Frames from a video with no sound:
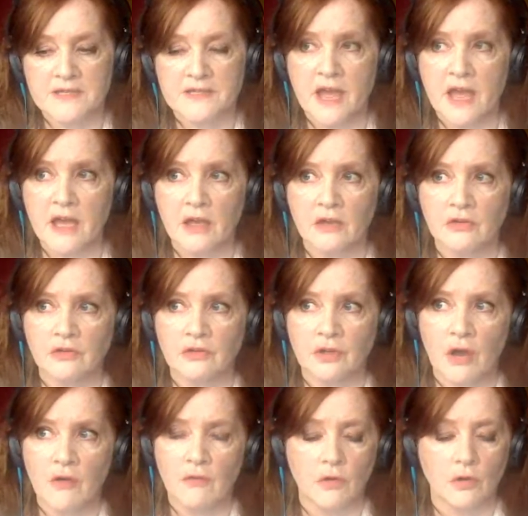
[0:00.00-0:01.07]

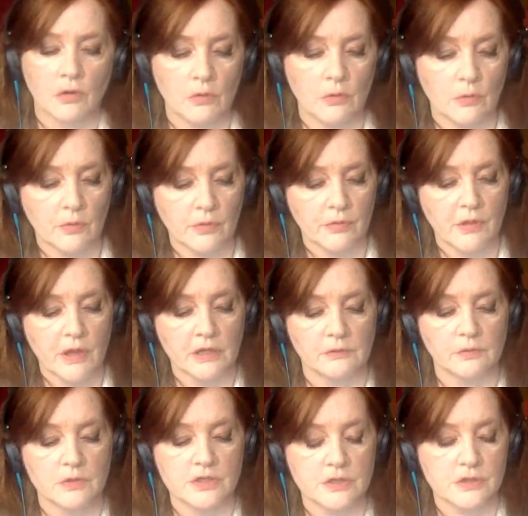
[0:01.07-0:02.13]
second novel
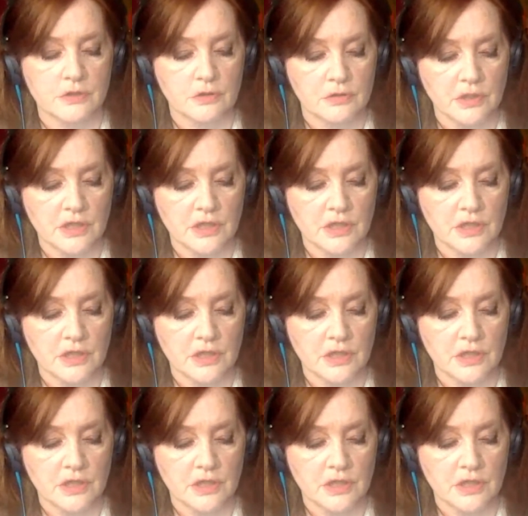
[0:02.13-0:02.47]
that